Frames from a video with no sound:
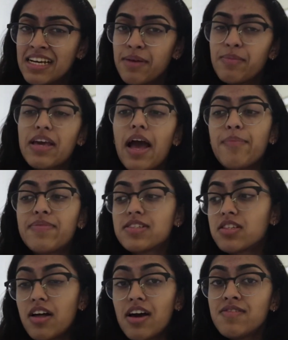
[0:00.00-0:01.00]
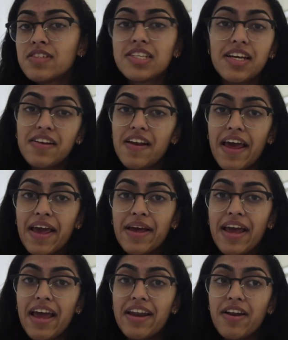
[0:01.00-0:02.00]
But yeah, that's all I have to say today.
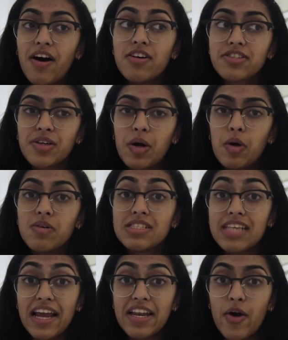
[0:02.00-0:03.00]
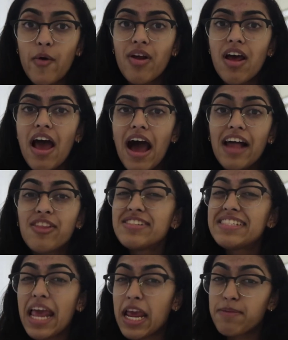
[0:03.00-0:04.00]
And also, side note, I
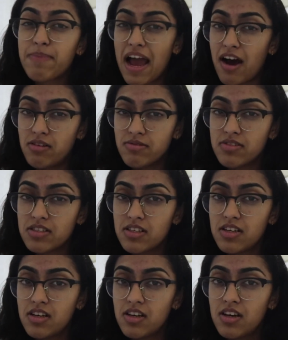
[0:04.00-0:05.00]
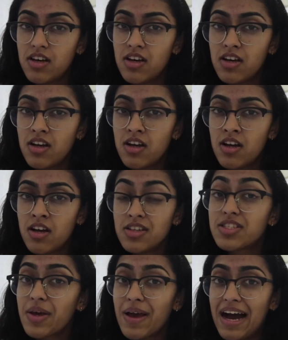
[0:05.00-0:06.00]
lost 8 pounds.
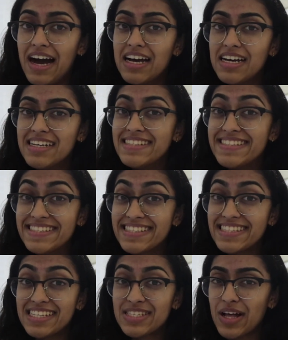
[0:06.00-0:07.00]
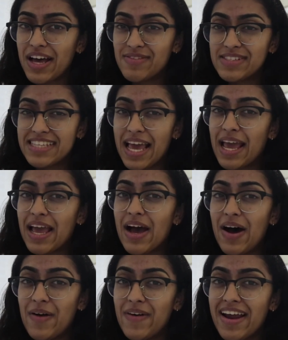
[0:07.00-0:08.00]
So yeah, that's all I have to say.
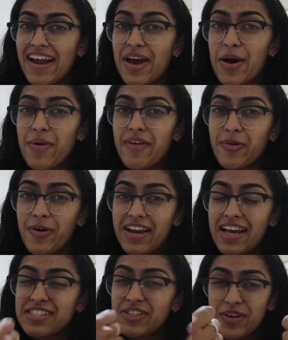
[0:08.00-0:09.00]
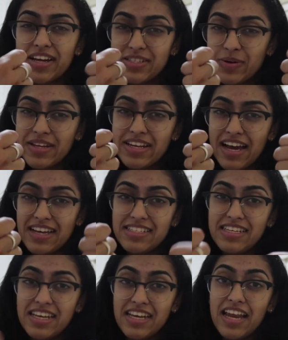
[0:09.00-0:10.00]
Alright, I hope everyone has a great
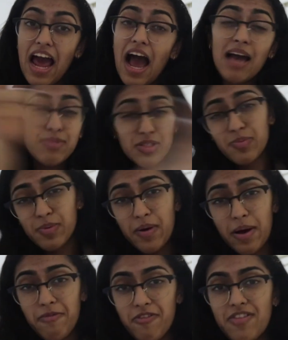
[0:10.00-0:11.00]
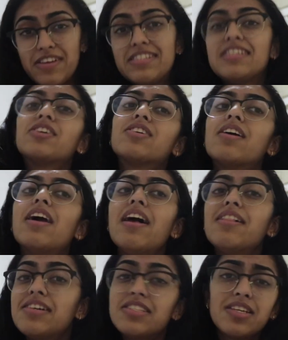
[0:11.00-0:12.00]
2019. I'm super pumped for this year.
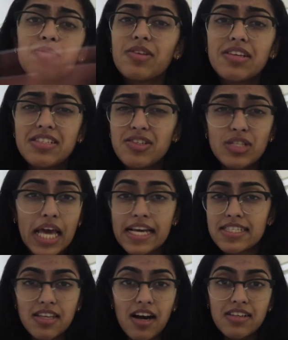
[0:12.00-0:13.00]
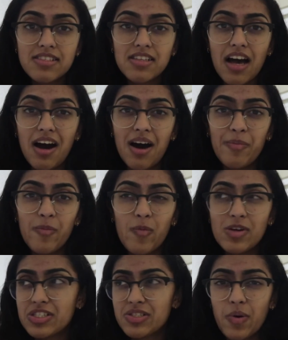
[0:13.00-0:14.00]
Let's see where this year takes us.
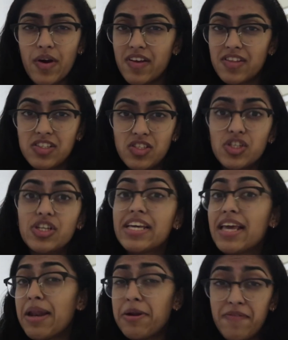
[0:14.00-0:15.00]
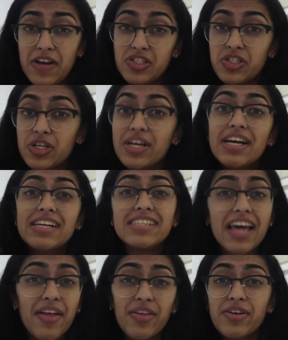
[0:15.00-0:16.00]
We're just going on this journey and adventure
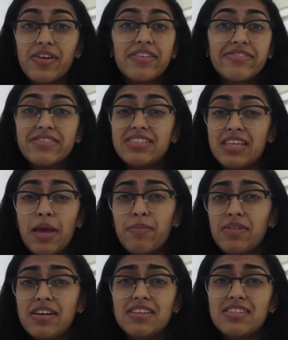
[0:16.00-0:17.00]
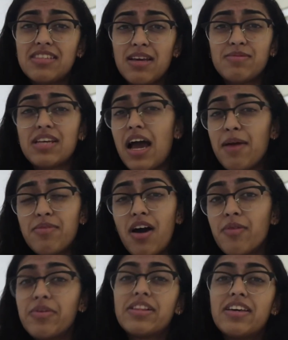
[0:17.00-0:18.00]
together. Same place, same time.
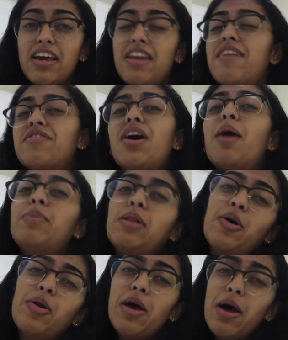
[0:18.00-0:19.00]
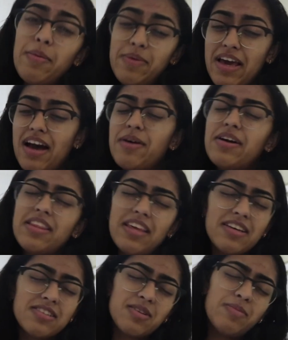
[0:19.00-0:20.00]
Not really, I never upload. But yeah, thank
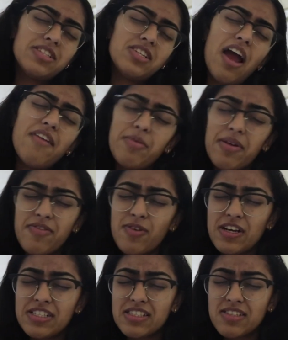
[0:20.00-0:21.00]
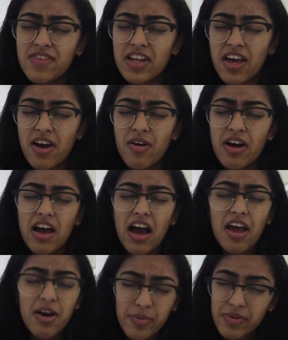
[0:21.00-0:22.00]
you so much everybody for watching this video.
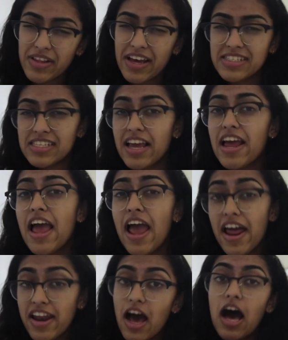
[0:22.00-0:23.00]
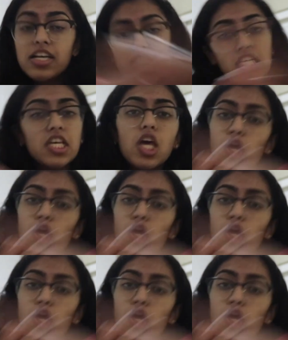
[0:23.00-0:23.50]
I hope you liked it. And I'll see